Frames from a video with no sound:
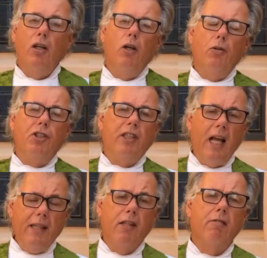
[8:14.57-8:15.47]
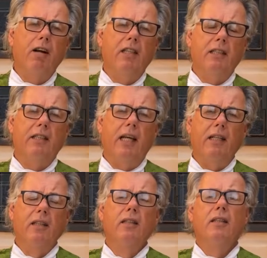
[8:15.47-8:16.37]
who said the right
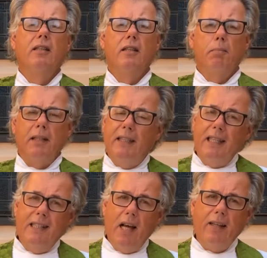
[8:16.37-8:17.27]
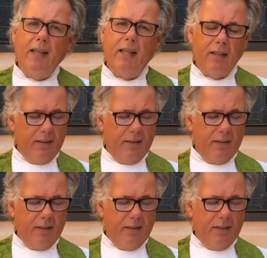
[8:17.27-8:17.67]
thing, but did nothing.